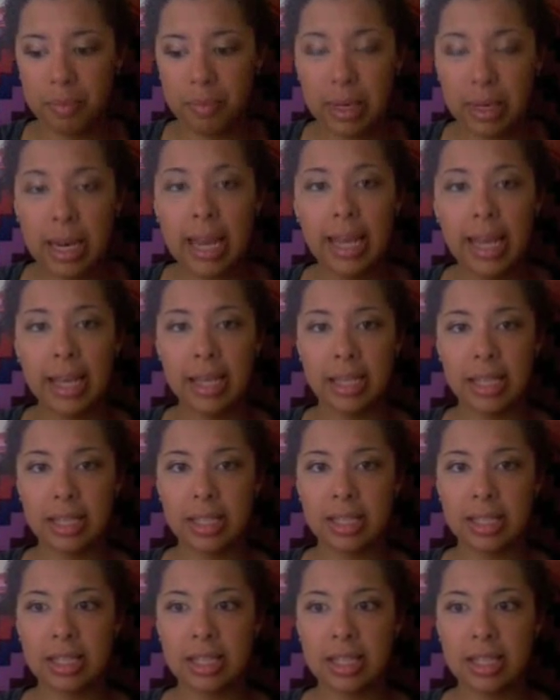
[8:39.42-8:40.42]

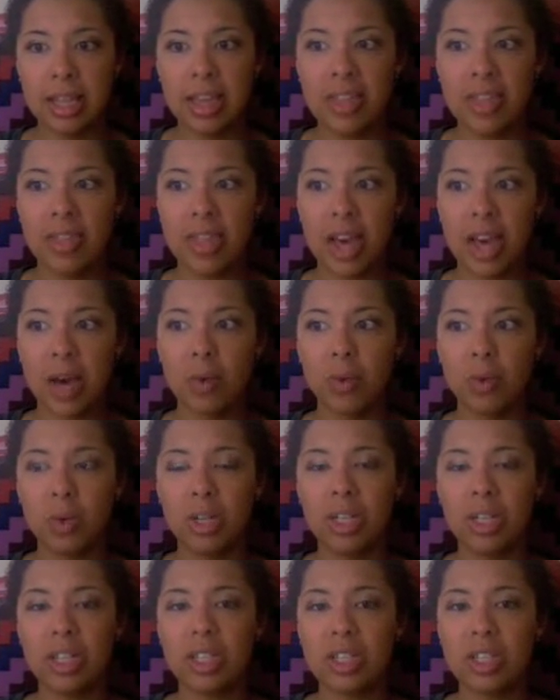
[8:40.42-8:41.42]
place that would
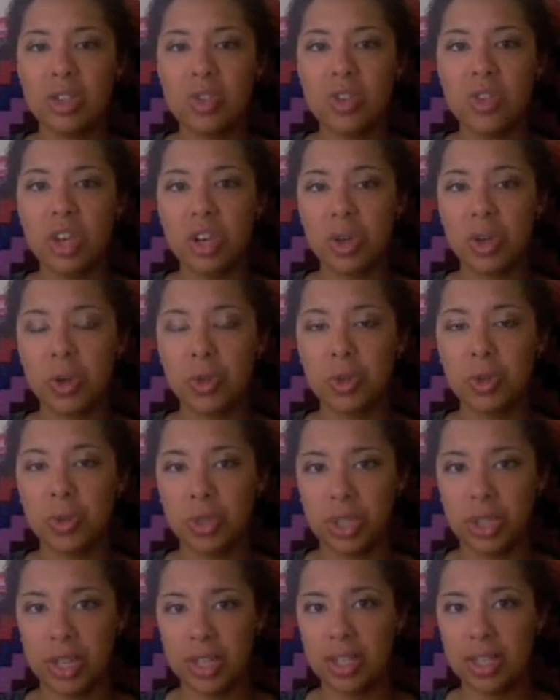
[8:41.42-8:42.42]
continue that cultural
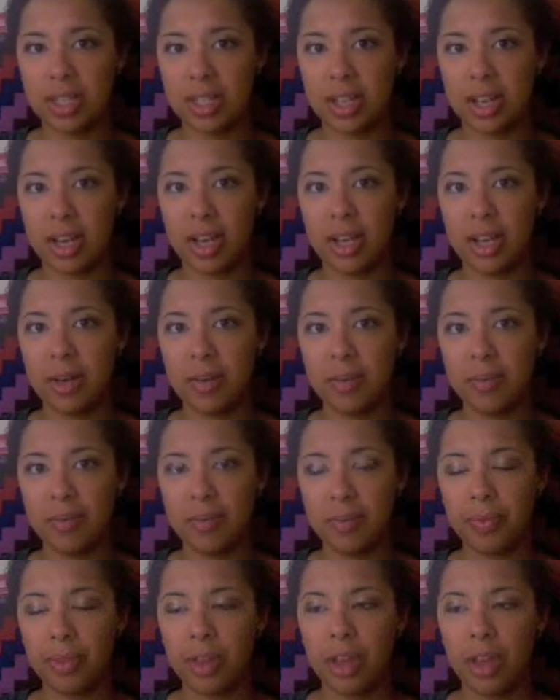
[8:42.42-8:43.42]
genocide.
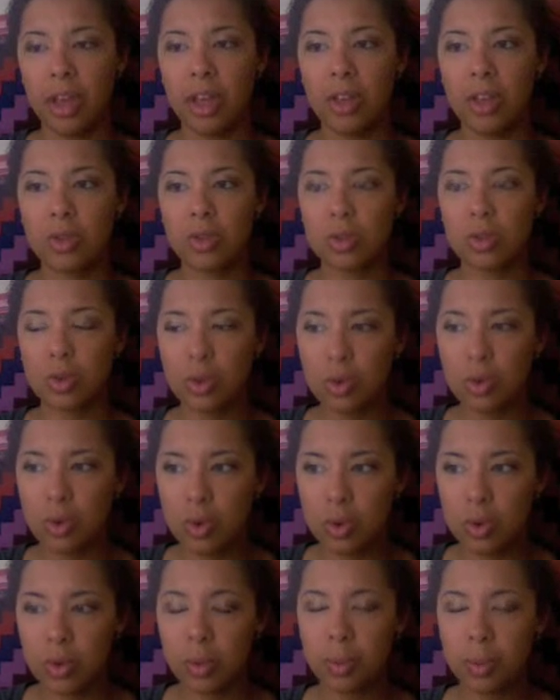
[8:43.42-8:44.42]

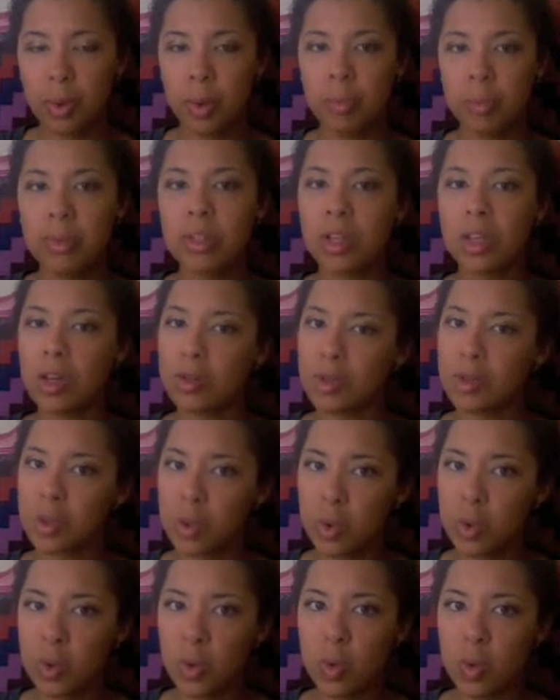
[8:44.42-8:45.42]
School, the purpose of
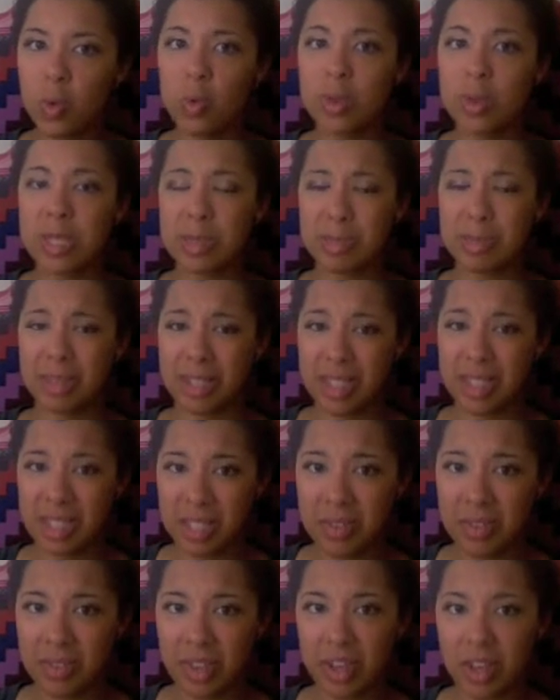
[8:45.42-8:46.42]
school was
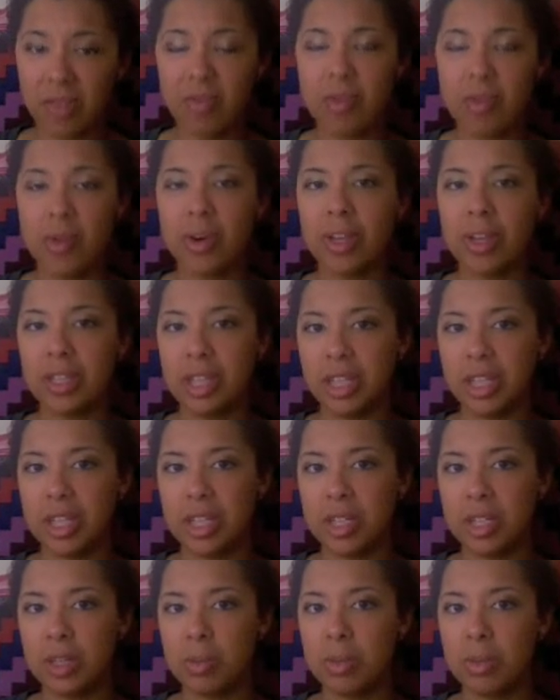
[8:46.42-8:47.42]
specific for
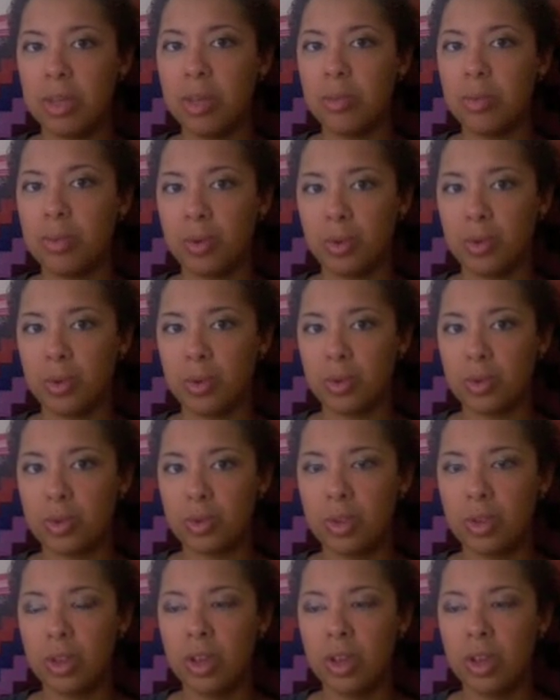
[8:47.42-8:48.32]
indigenous peoples.